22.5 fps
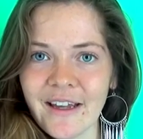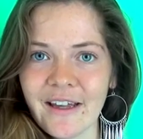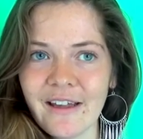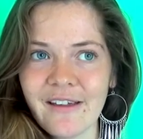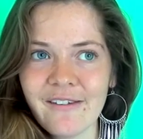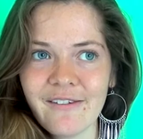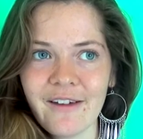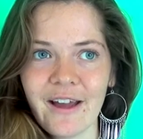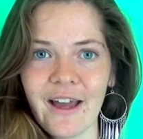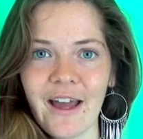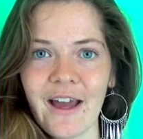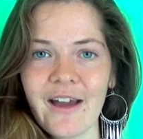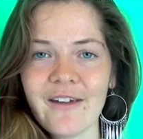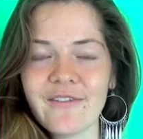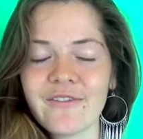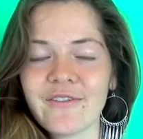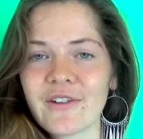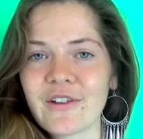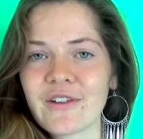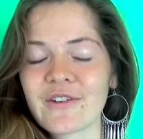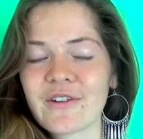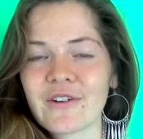If I
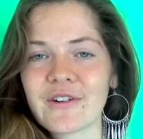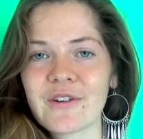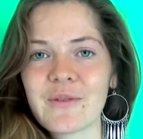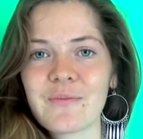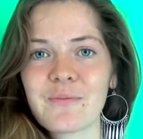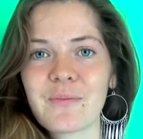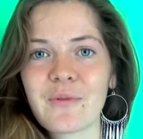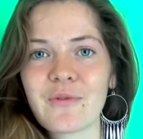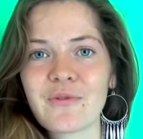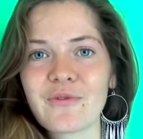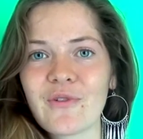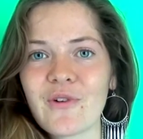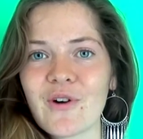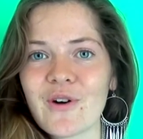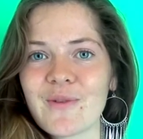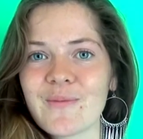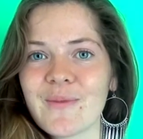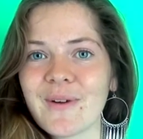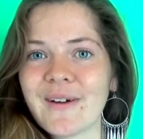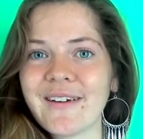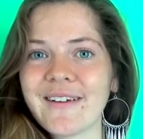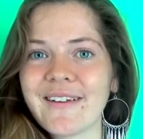have a certain
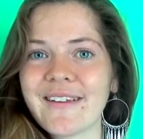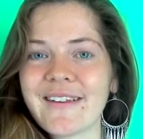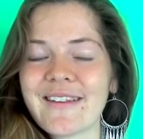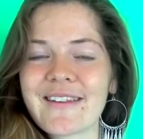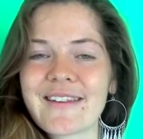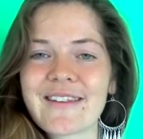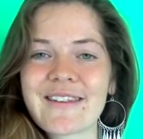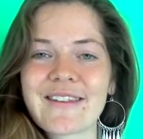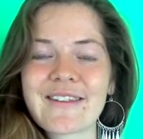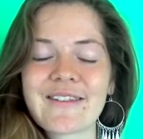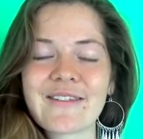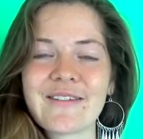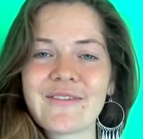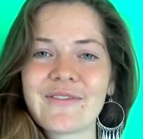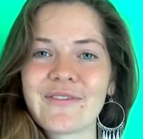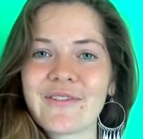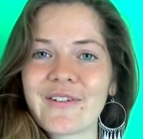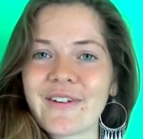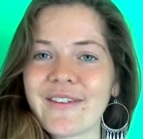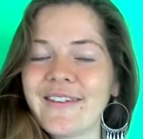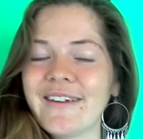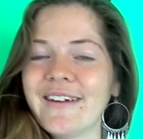performance
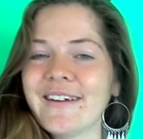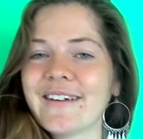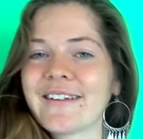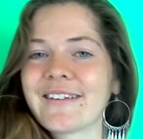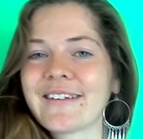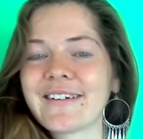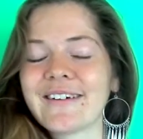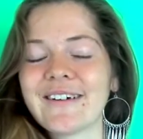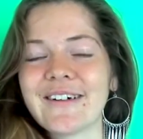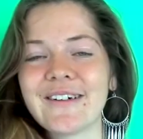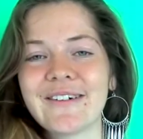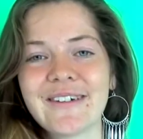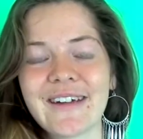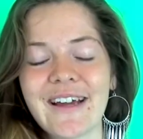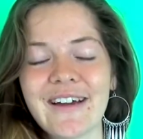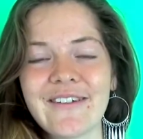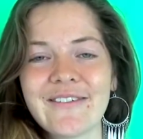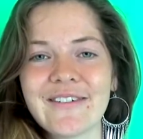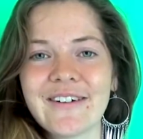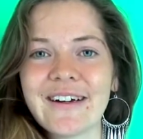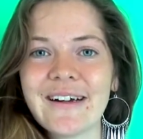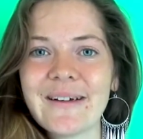for theater or
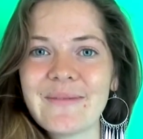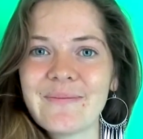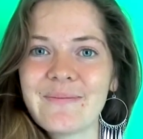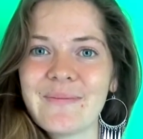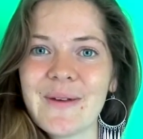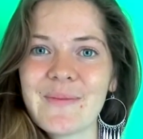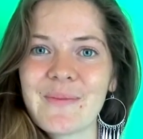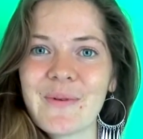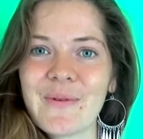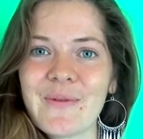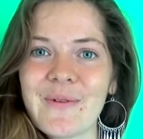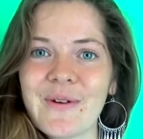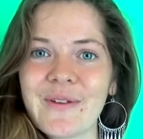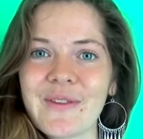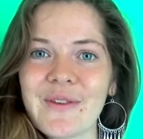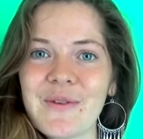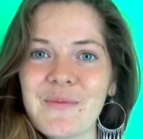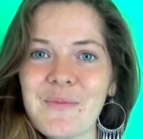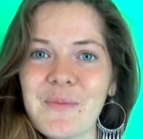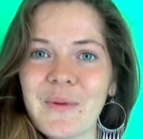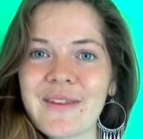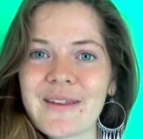whatever and people want
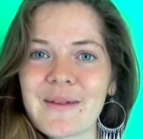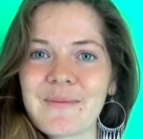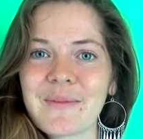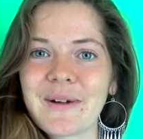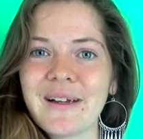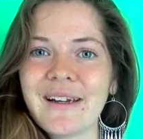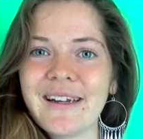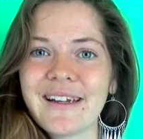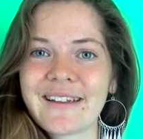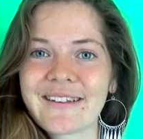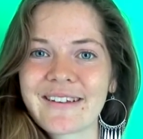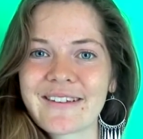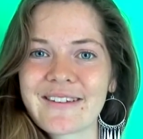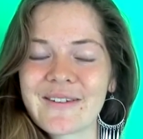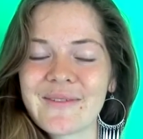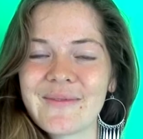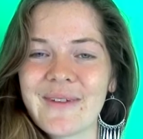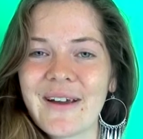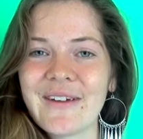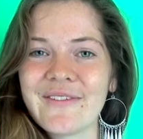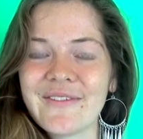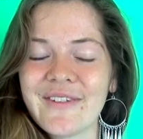to put some glitters
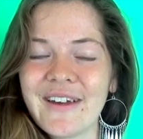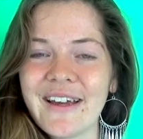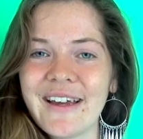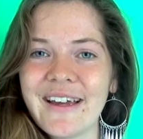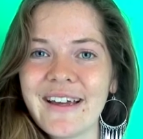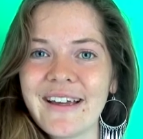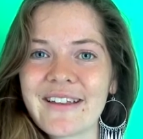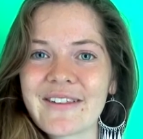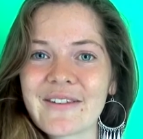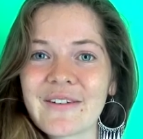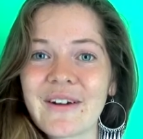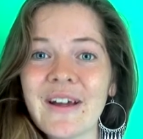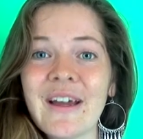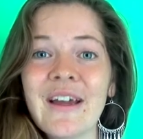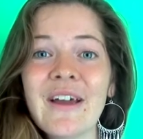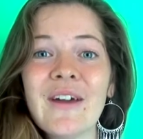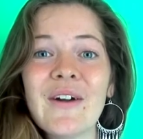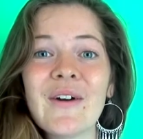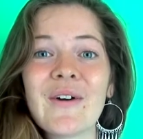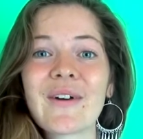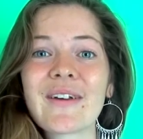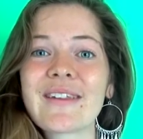on my face
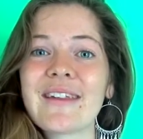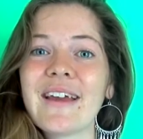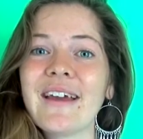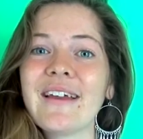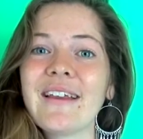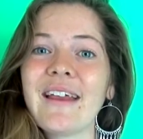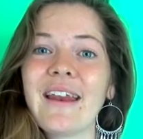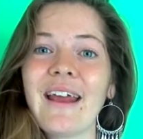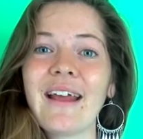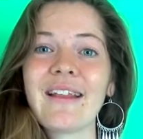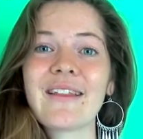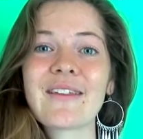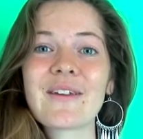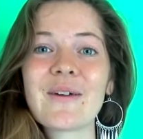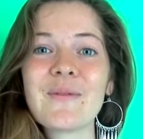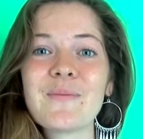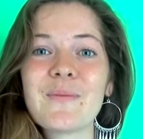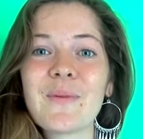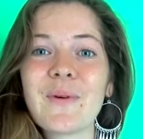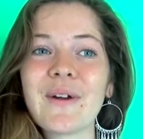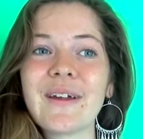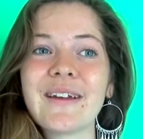or say that at
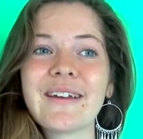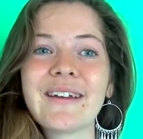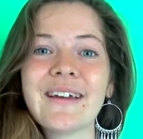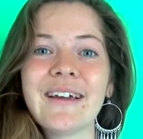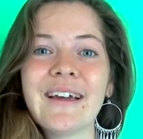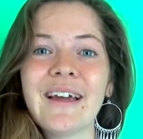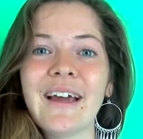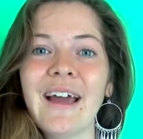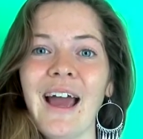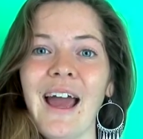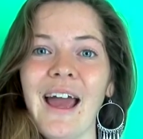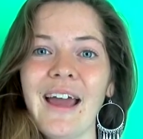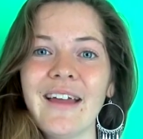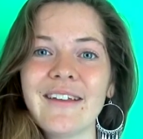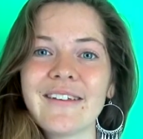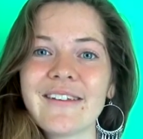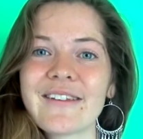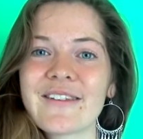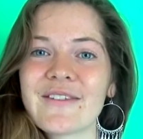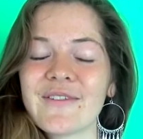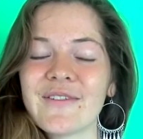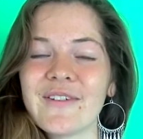some point I
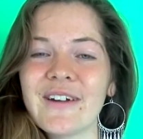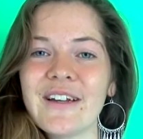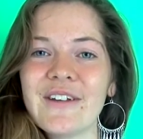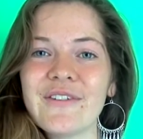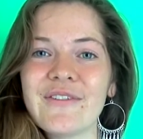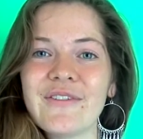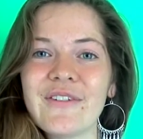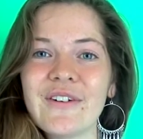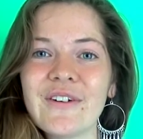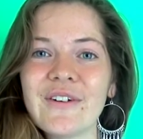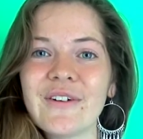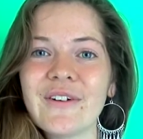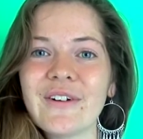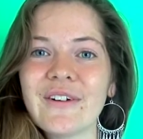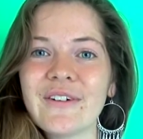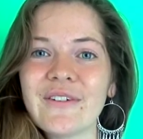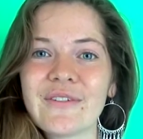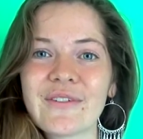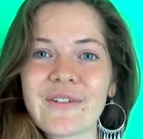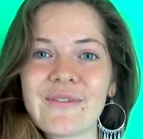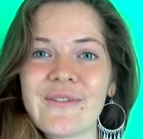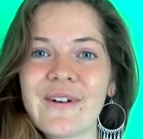just really
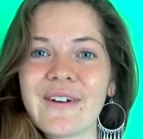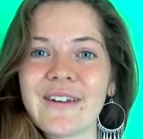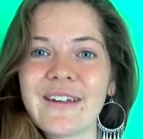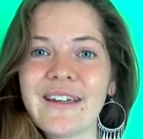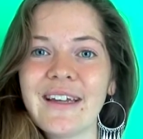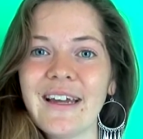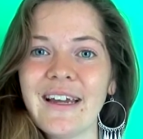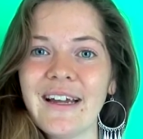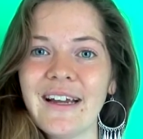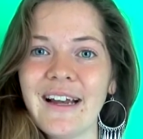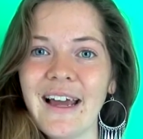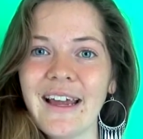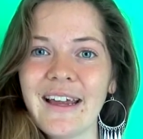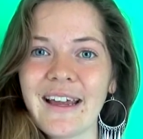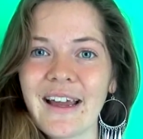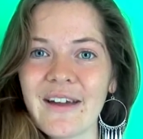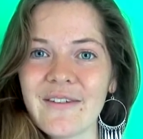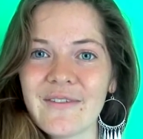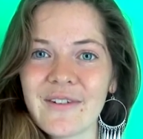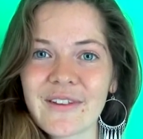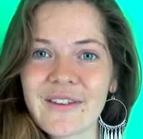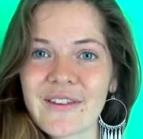feel for one day like
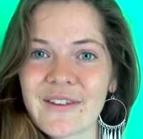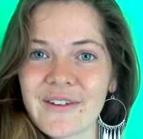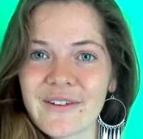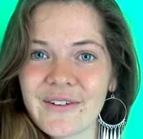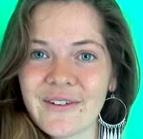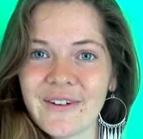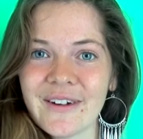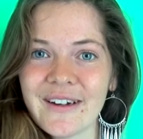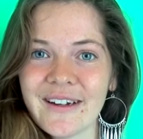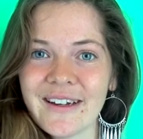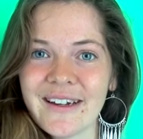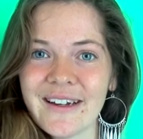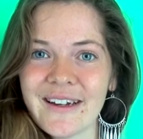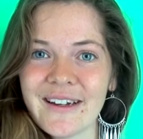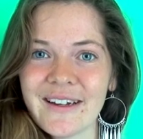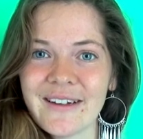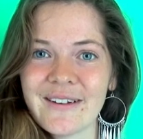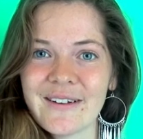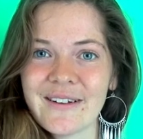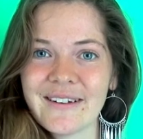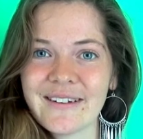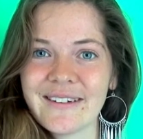I want to
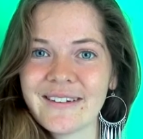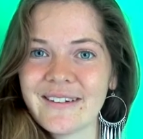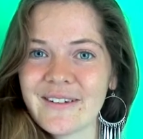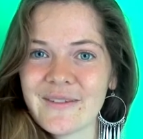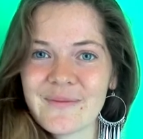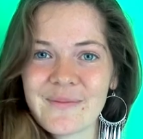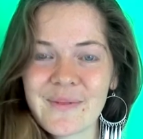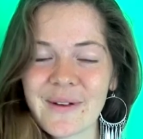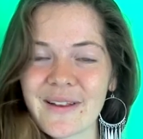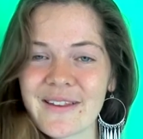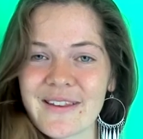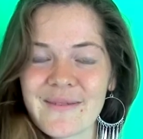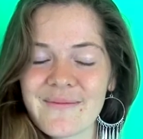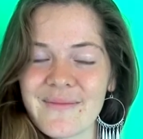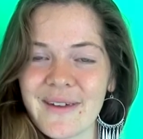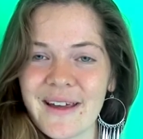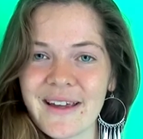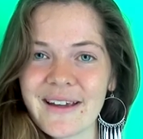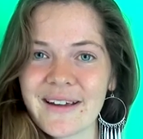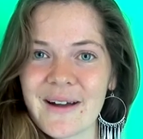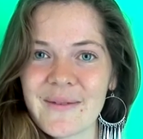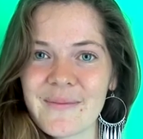put some
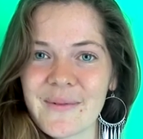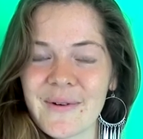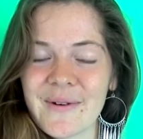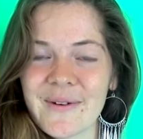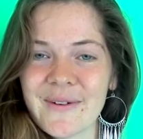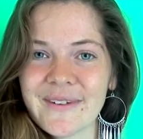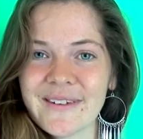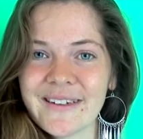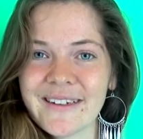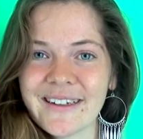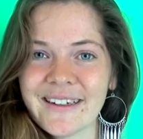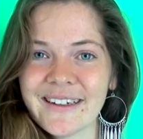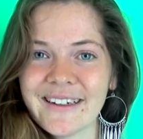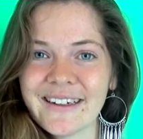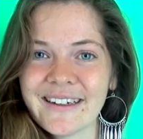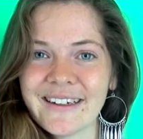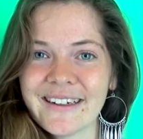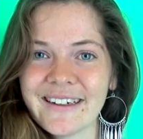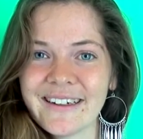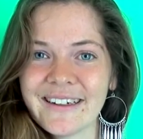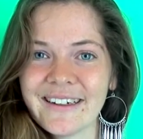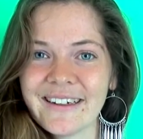makeup on,
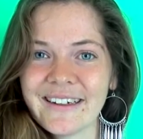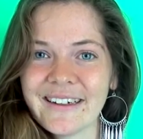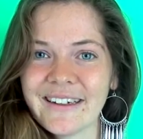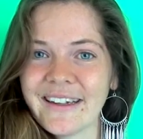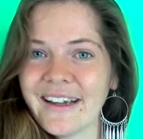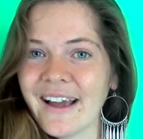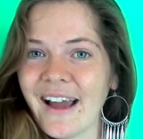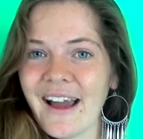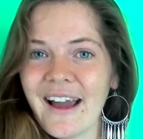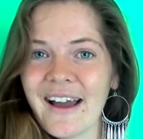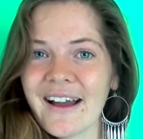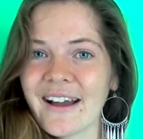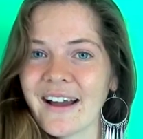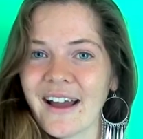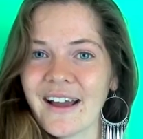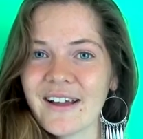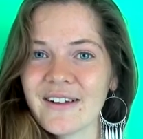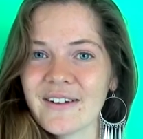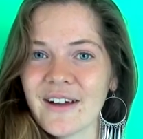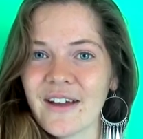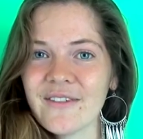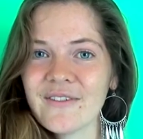
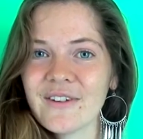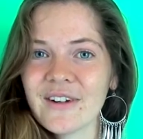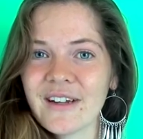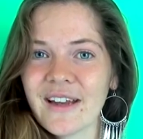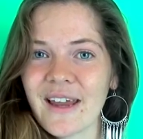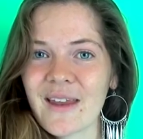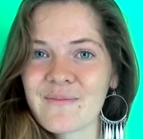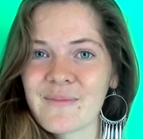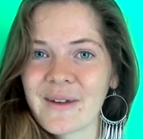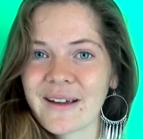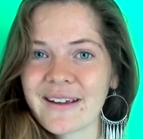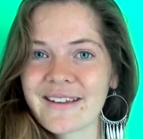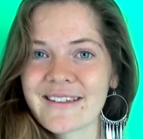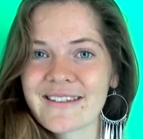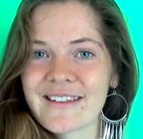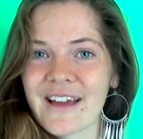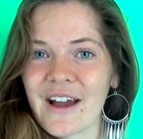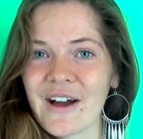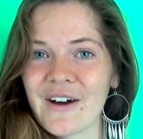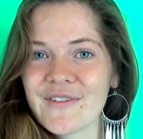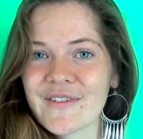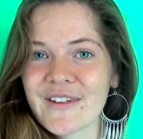yeah, I would let
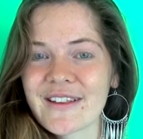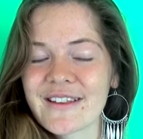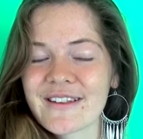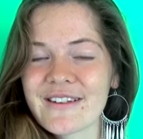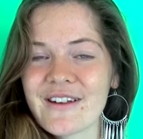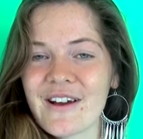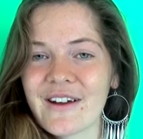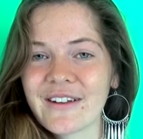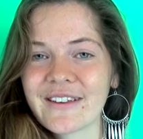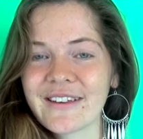myself. It's not